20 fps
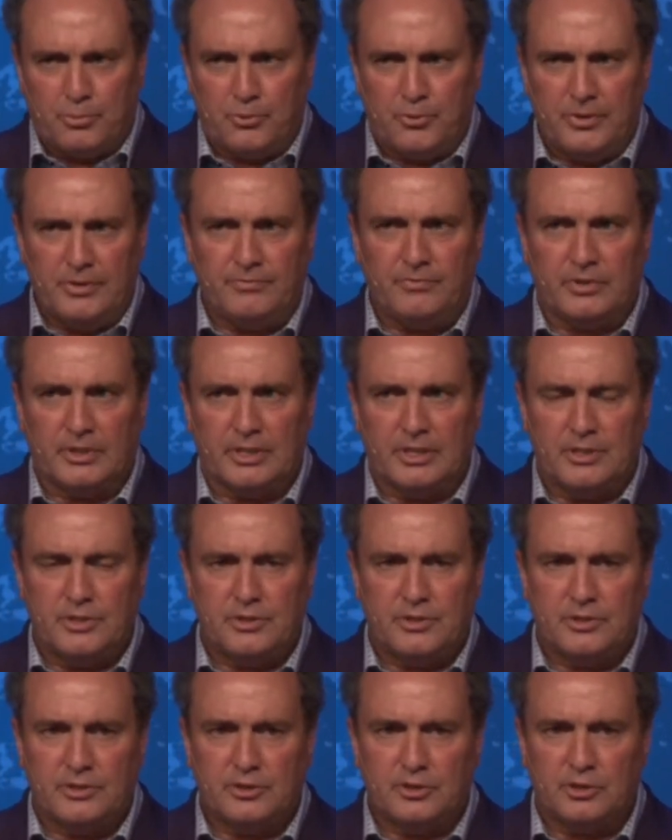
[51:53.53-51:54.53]

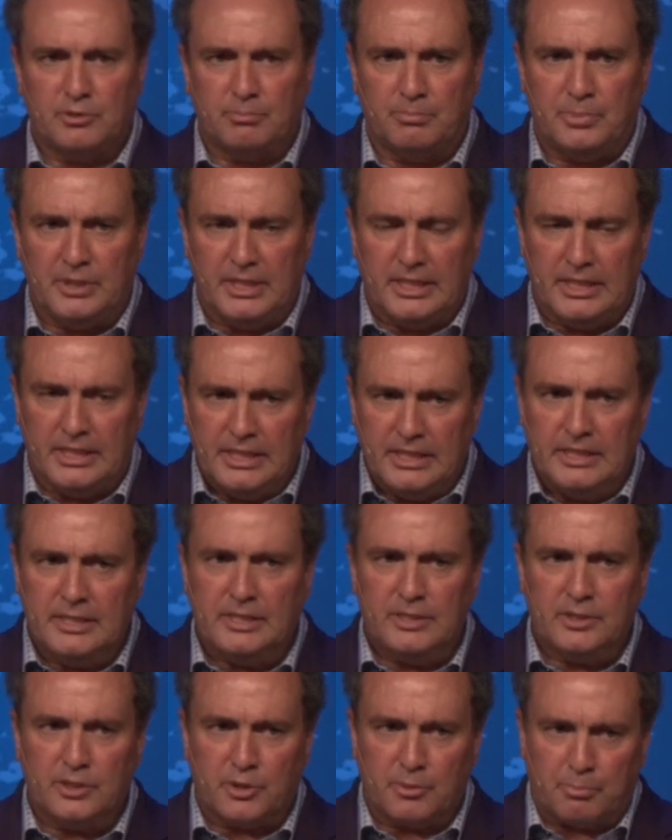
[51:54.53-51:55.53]
privilege to be
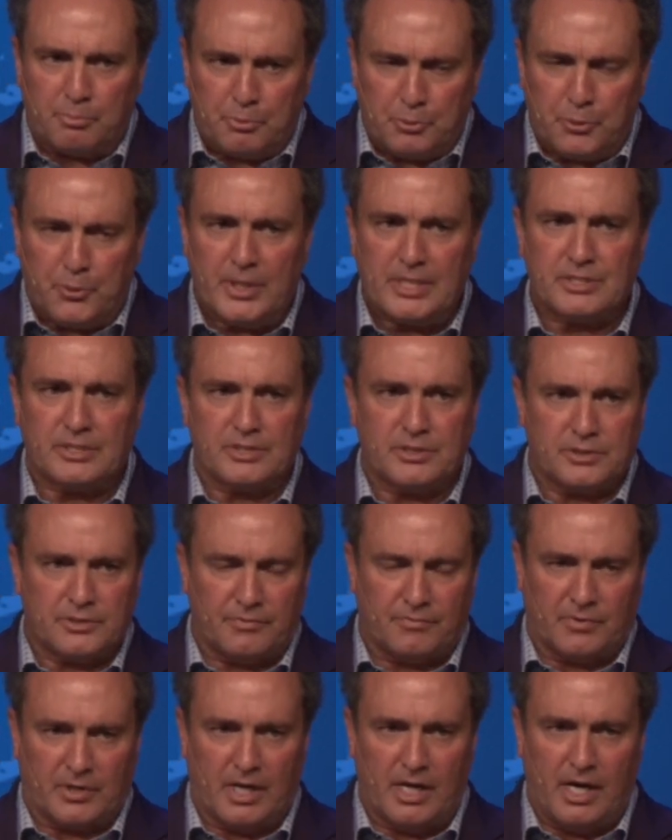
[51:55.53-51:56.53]
in the presence
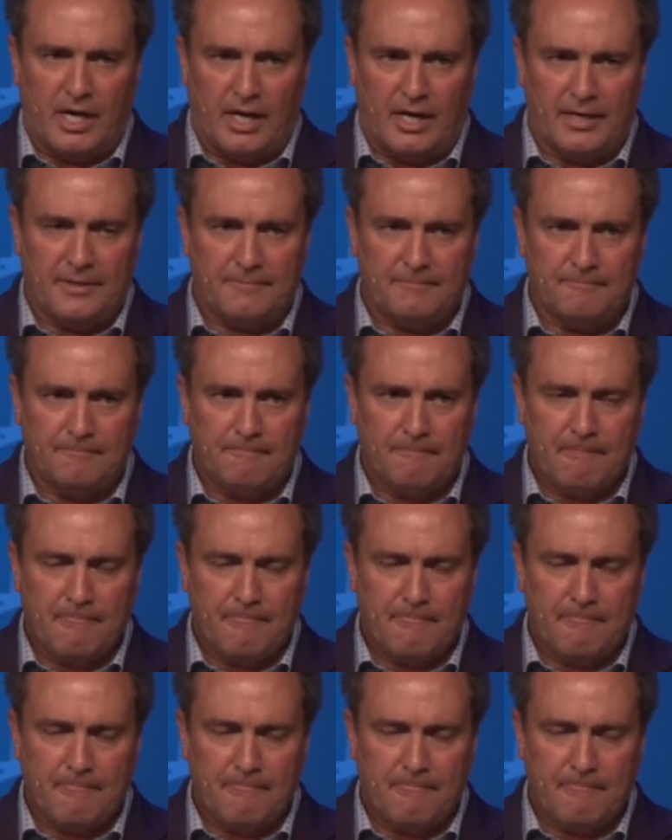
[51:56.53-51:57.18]
of God.